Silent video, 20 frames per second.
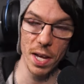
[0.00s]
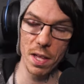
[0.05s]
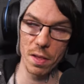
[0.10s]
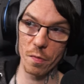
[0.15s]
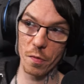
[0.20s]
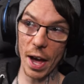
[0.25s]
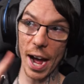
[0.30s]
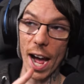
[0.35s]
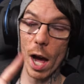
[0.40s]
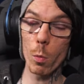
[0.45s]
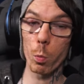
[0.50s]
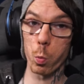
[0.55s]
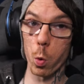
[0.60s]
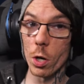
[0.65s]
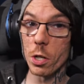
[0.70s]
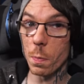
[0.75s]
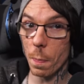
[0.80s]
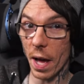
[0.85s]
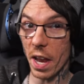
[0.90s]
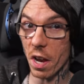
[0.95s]
That
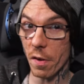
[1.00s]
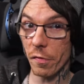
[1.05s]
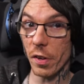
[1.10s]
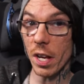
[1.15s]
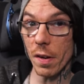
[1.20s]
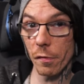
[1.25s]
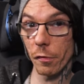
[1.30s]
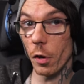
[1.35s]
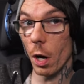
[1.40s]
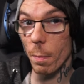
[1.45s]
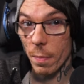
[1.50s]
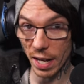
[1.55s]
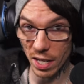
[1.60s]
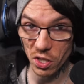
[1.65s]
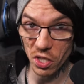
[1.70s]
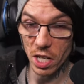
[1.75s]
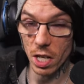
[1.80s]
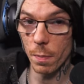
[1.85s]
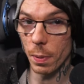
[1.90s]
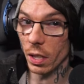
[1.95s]
would benefit from that
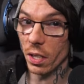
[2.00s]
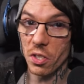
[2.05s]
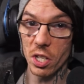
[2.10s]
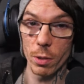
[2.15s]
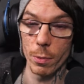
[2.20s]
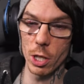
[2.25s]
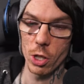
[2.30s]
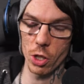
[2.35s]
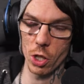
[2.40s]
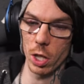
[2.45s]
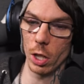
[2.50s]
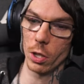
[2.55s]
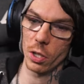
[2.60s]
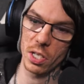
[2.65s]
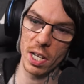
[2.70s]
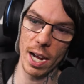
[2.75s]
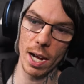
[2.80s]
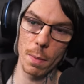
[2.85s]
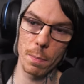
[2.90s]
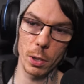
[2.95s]
C ability we just looked at,